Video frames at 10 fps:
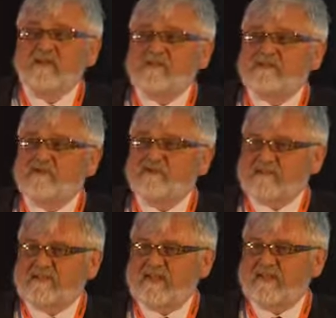So
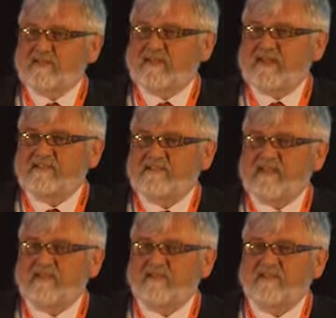JISC Legal has
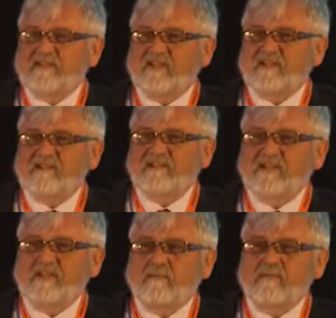taken on the task of
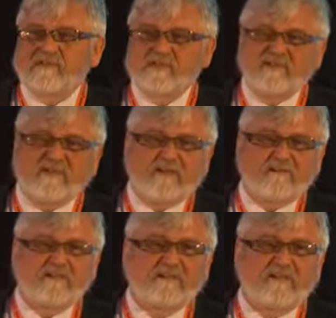setting up this new
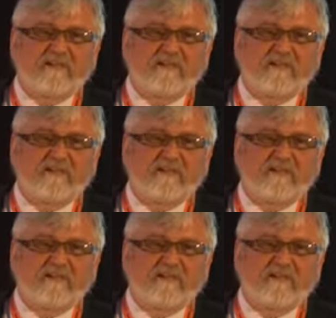service.